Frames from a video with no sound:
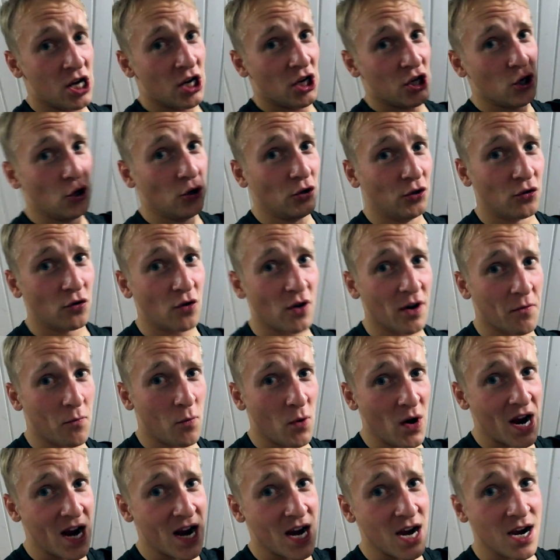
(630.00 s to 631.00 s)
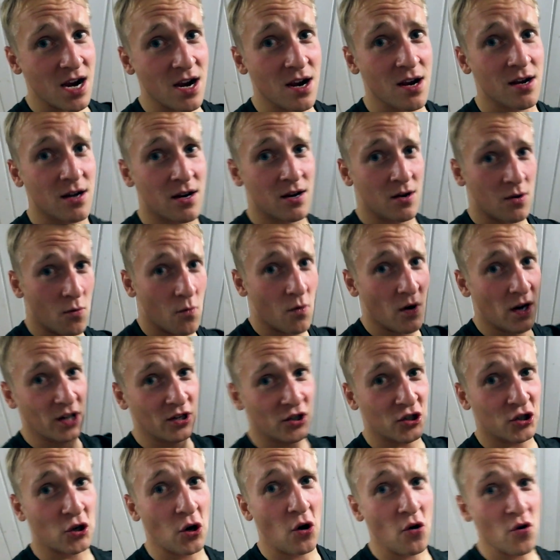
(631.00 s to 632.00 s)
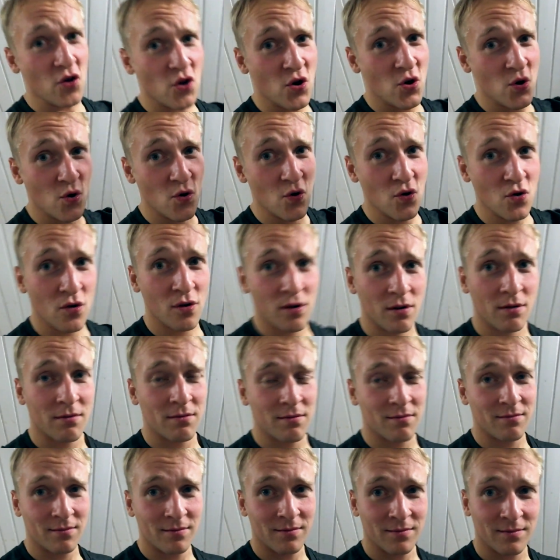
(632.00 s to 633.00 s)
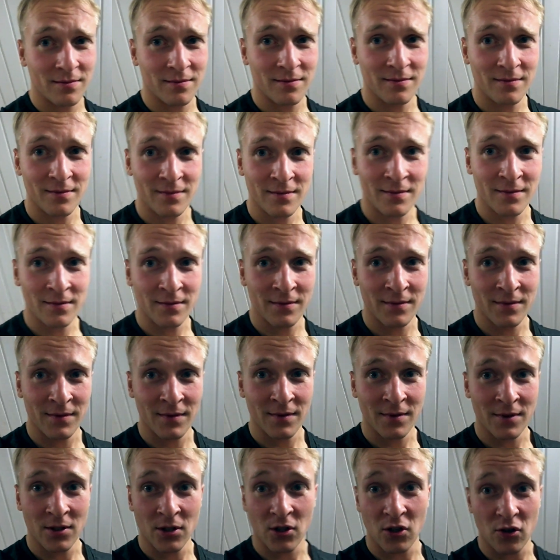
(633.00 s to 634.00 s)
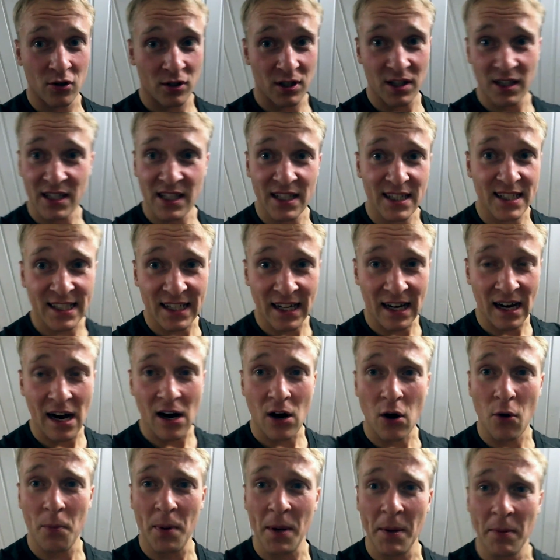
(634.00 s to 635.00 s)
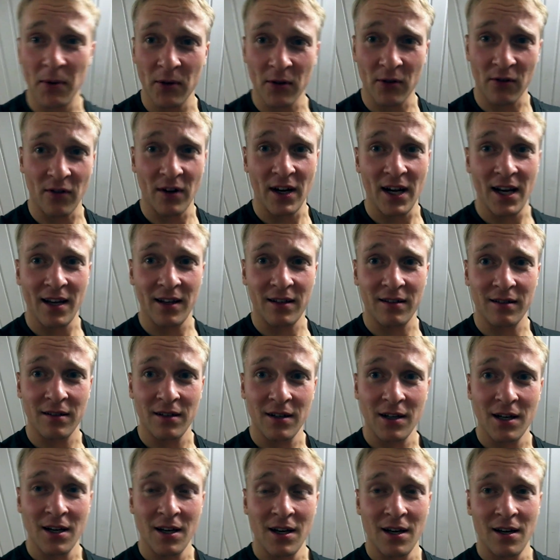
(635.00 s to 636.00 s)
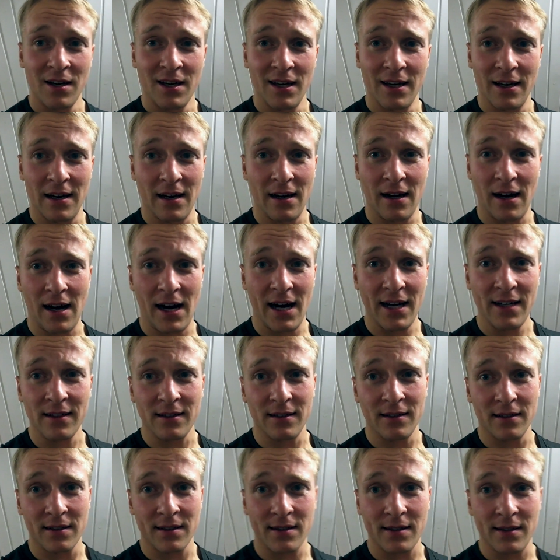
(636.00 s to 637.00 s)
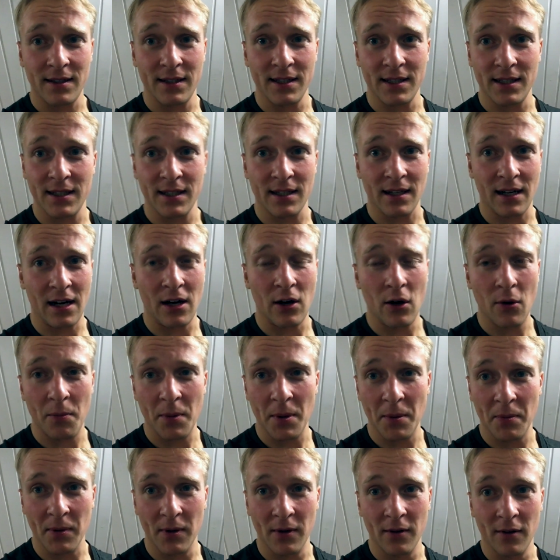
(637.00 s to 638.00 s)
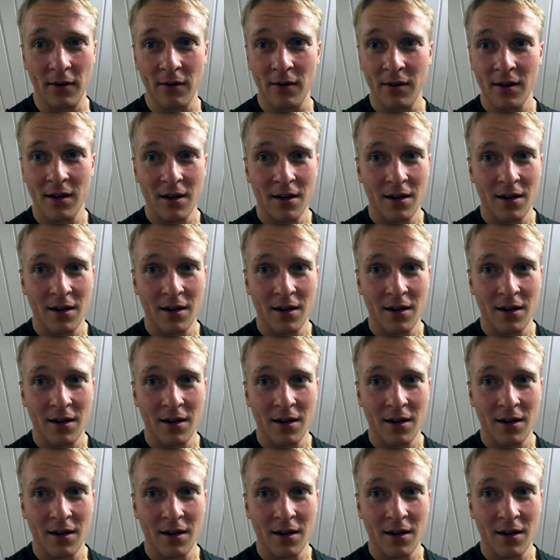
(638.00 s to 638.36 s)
you're in the wrong way, we're gonna show you. Because this is how people create idols. This is how people